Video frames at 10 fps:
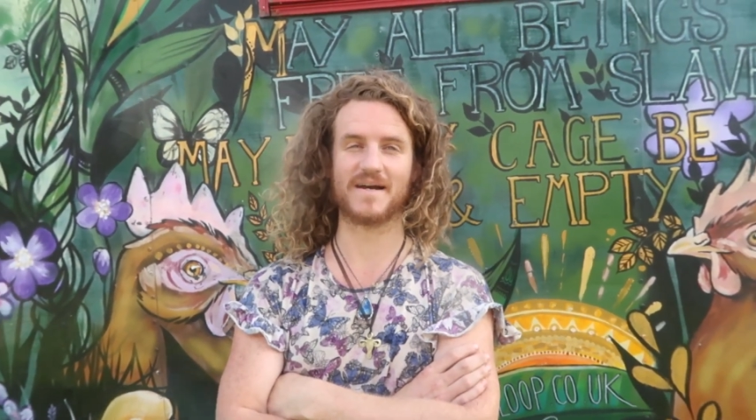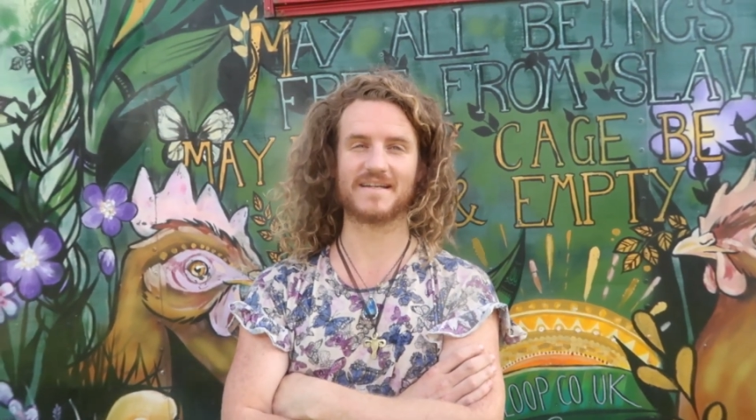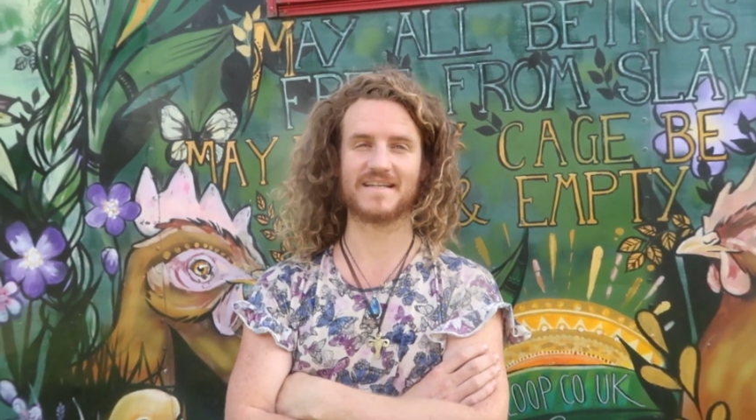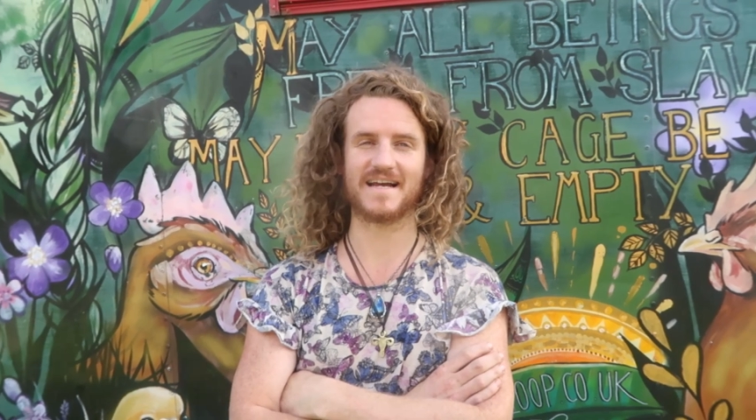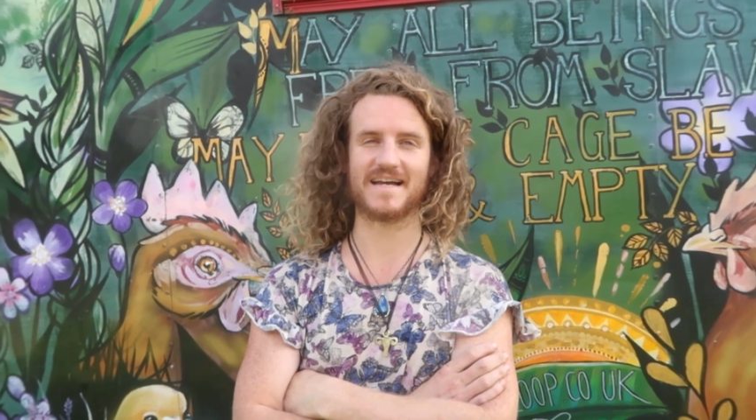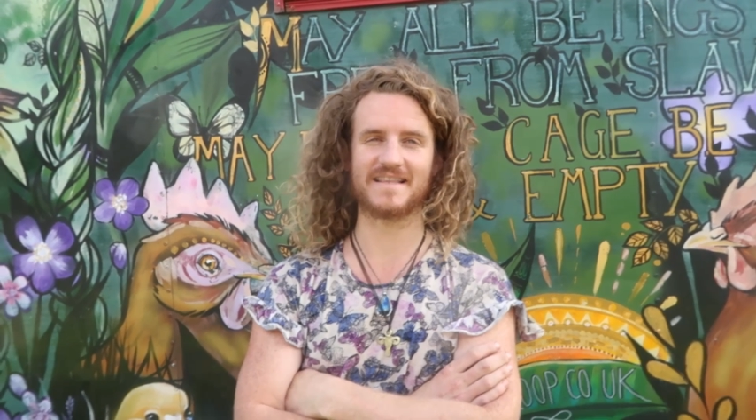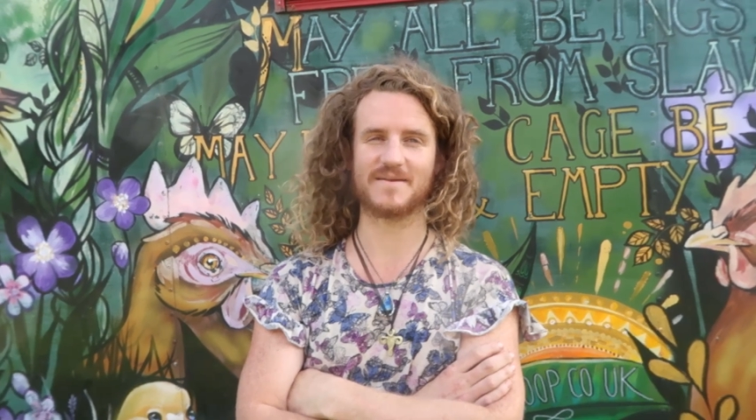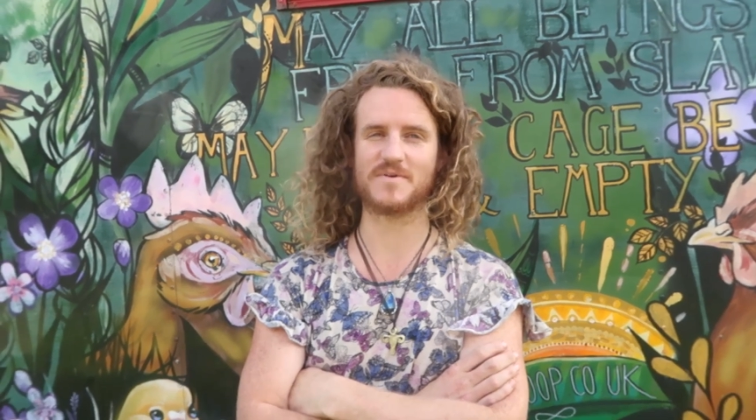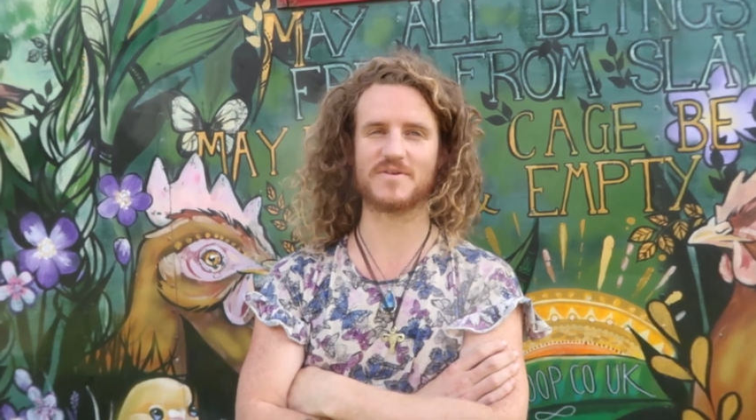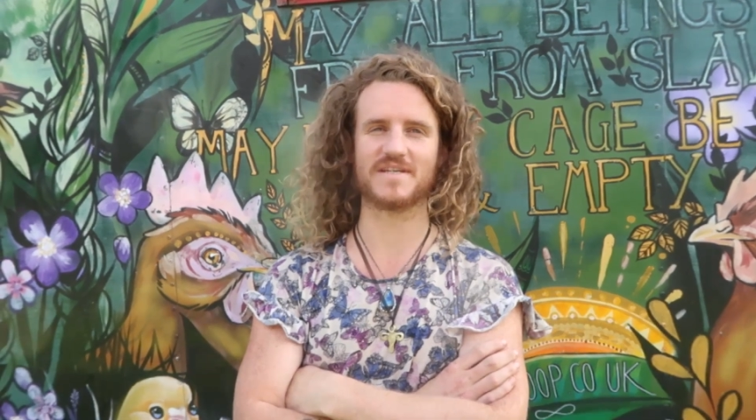man. Uh,
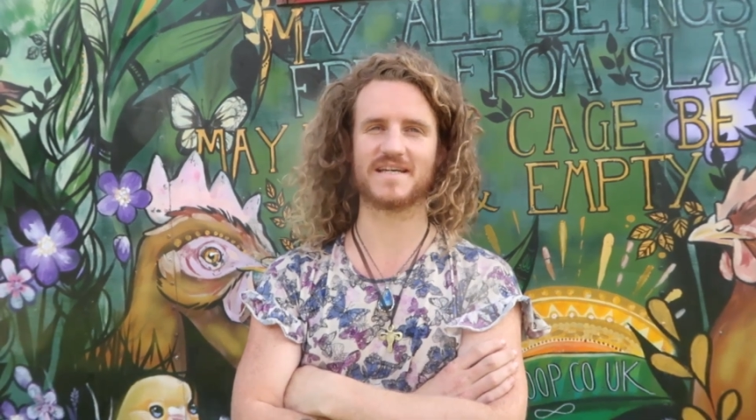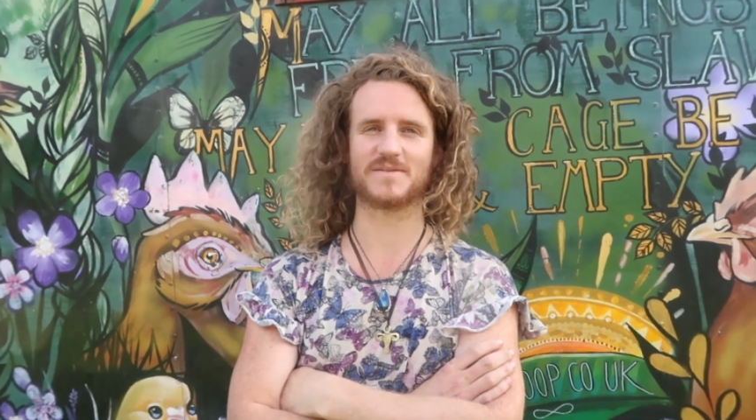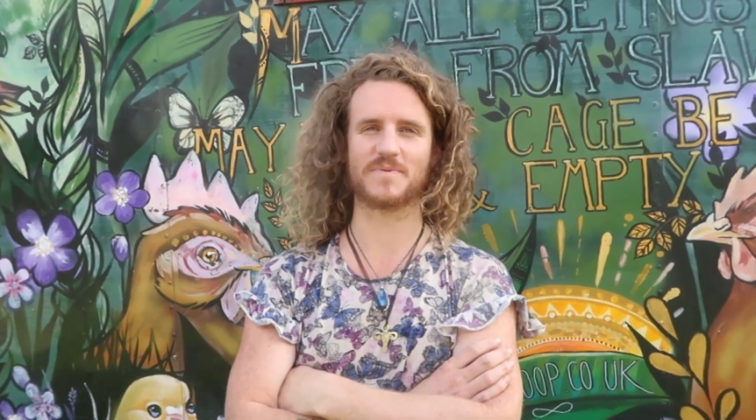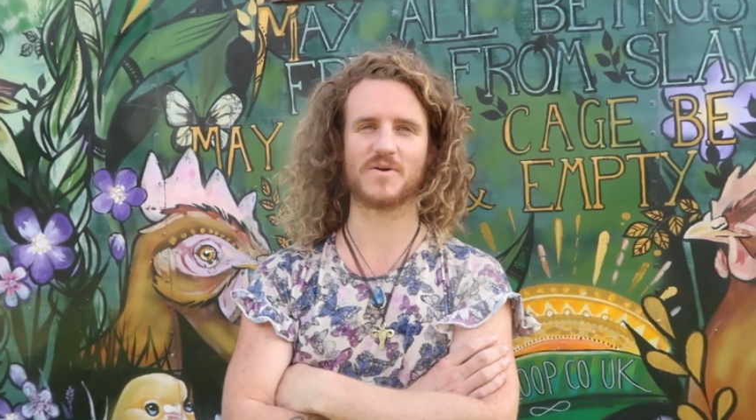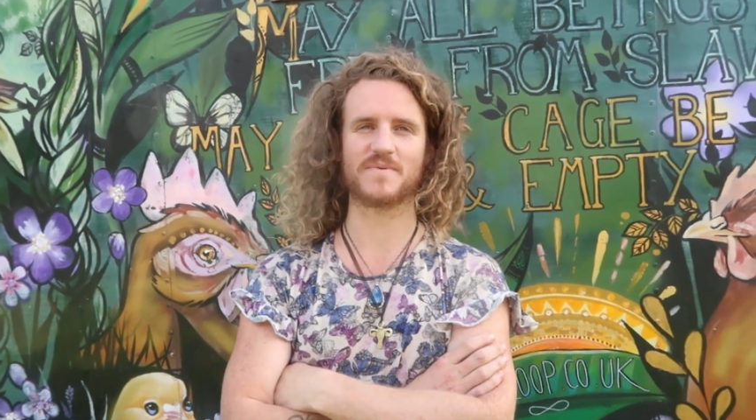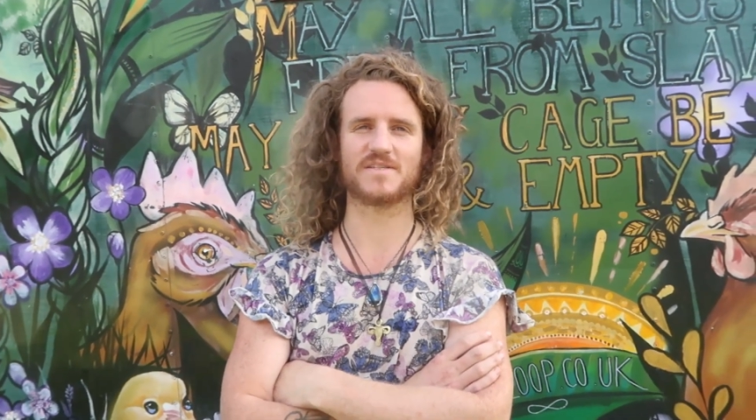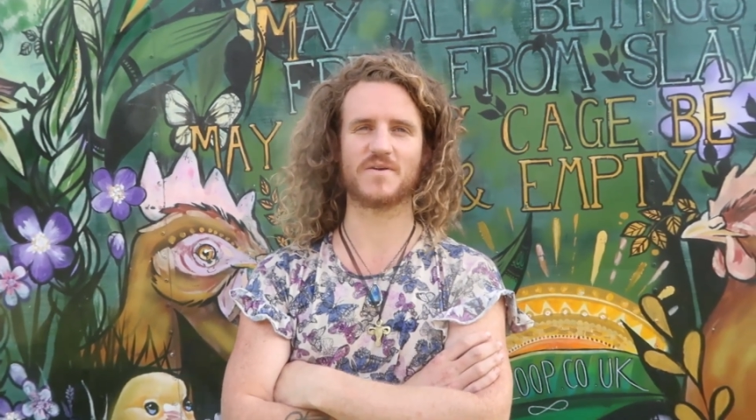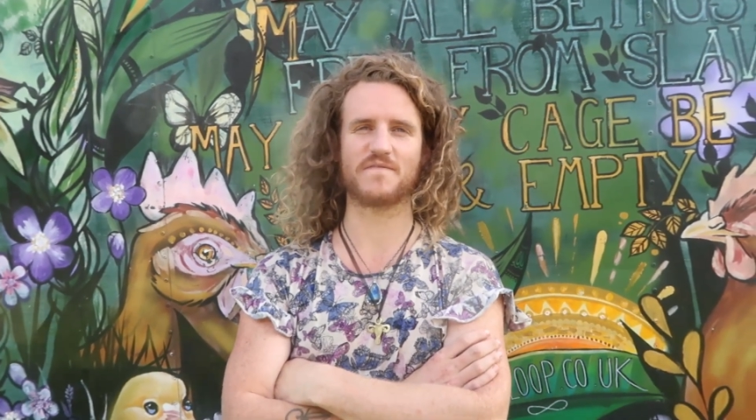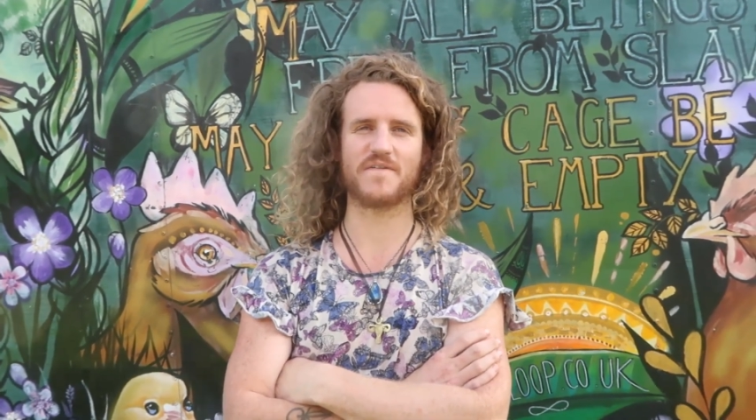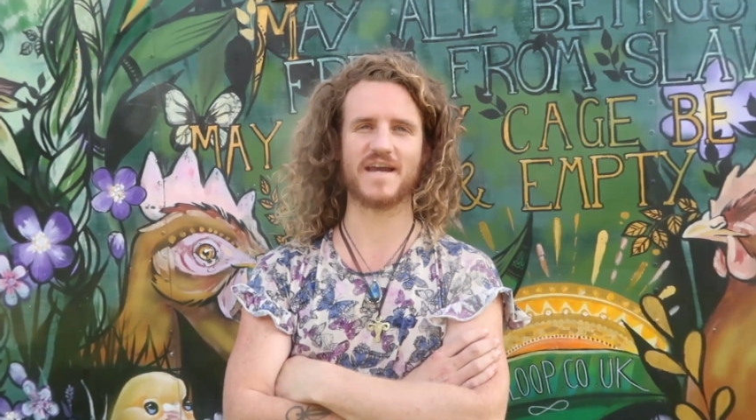the music's becoming so
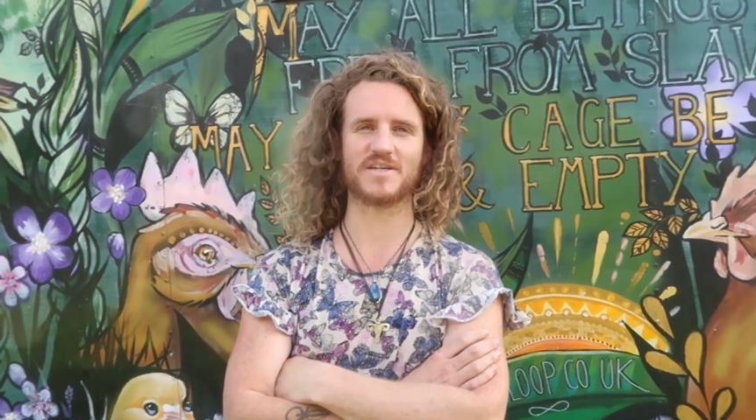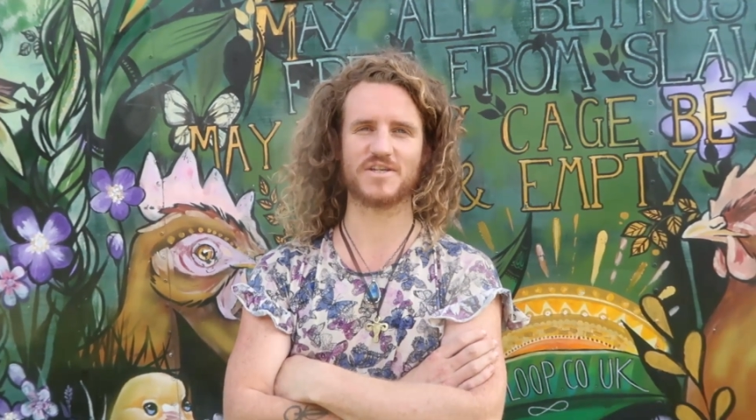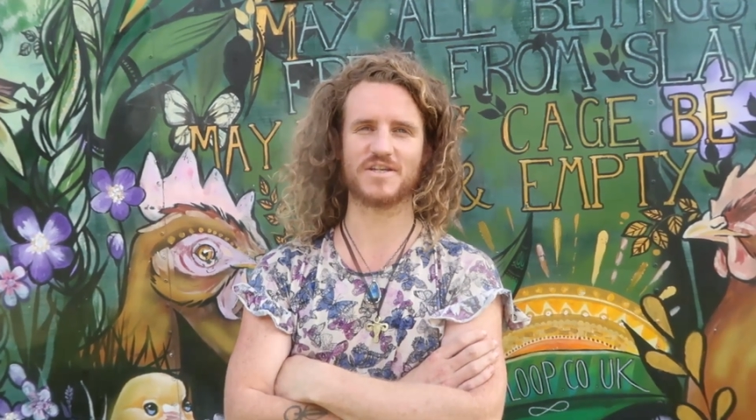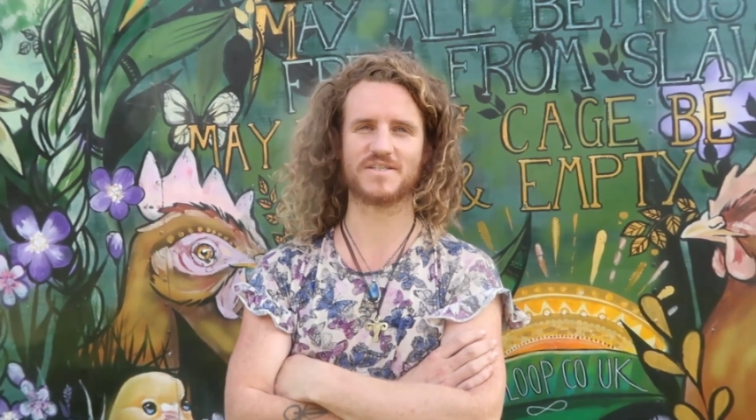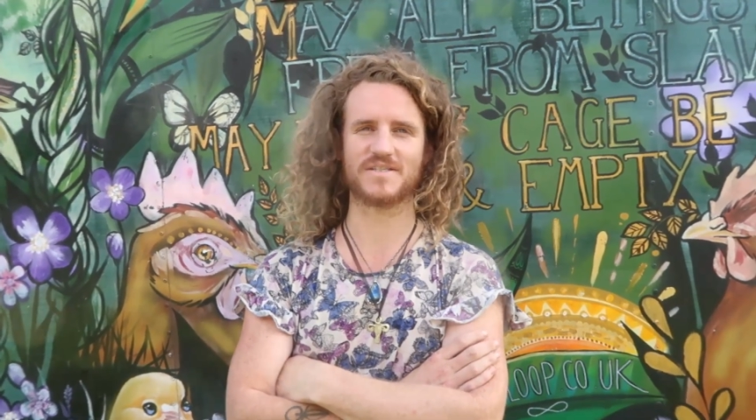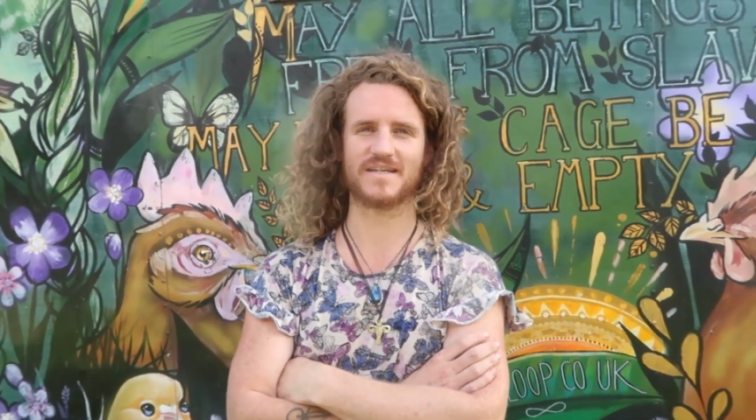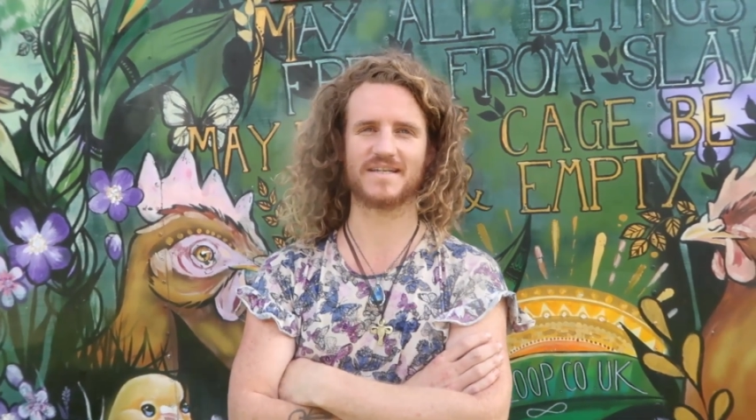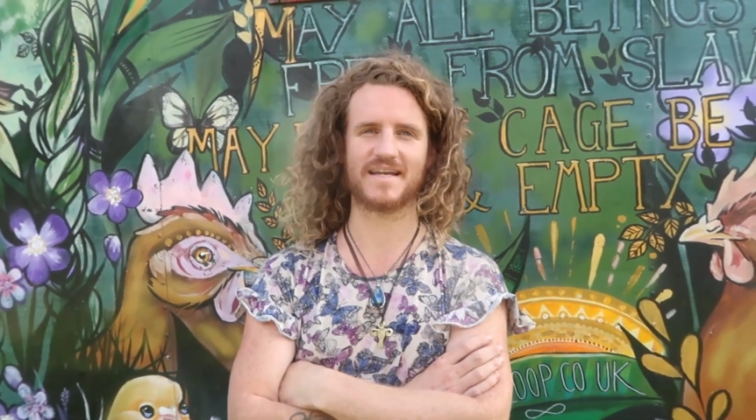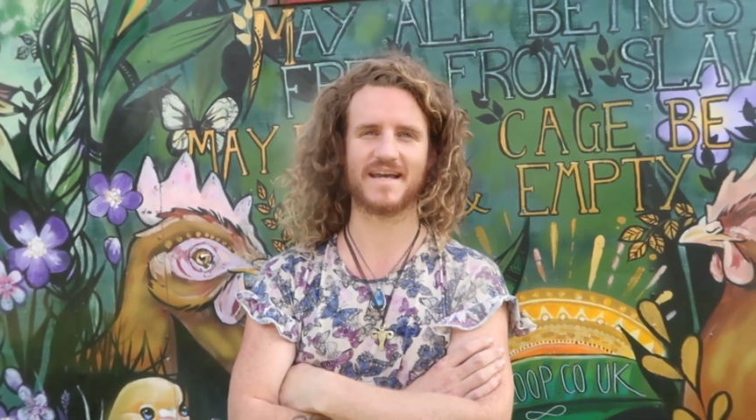infectious and.